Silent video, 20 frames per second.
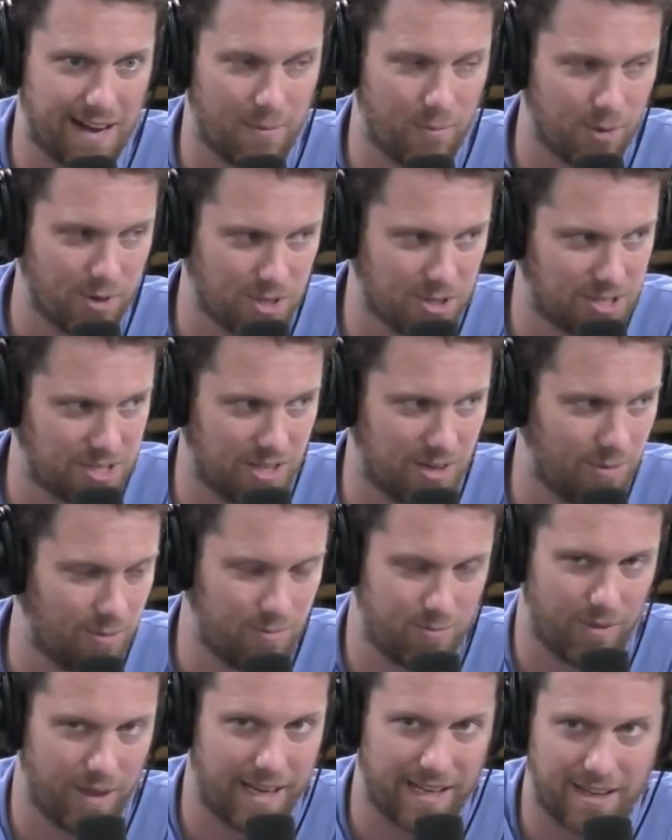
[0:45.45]
and we're just gonna
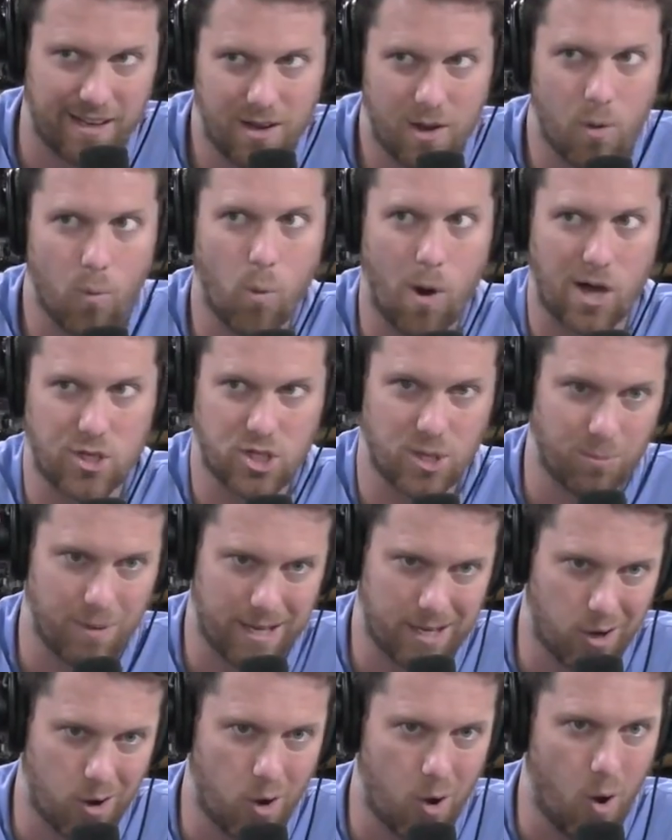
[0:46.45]
like watch him
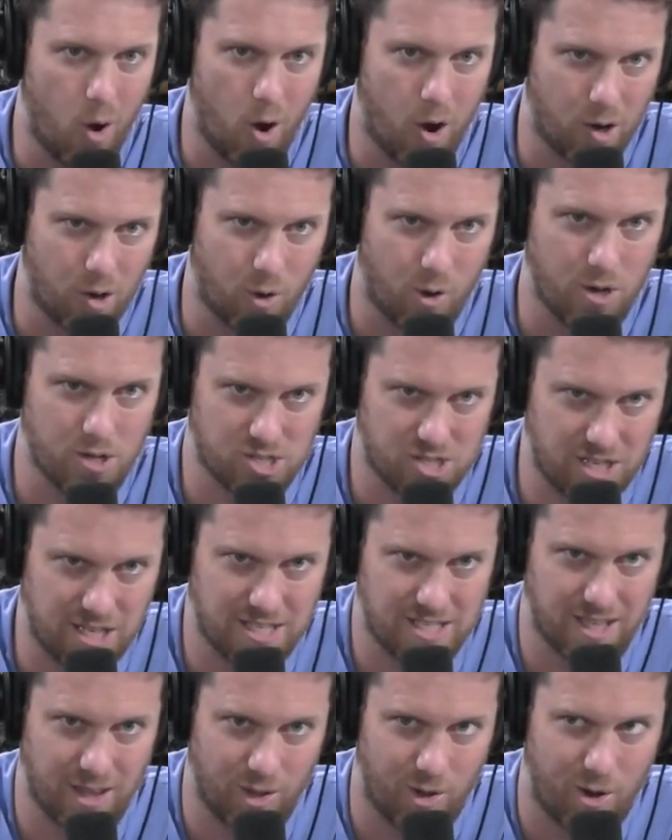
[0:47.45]
like a hawk all
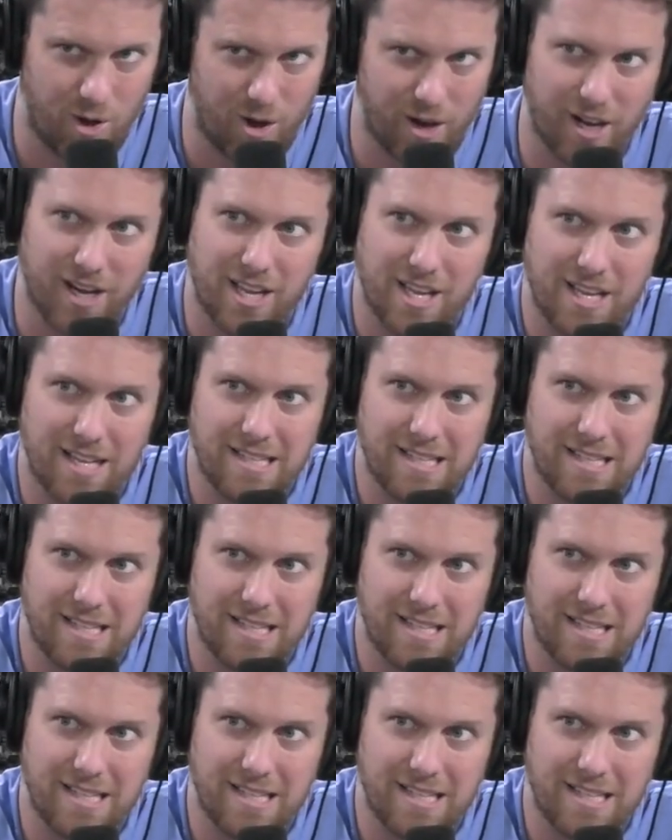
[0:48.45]
season long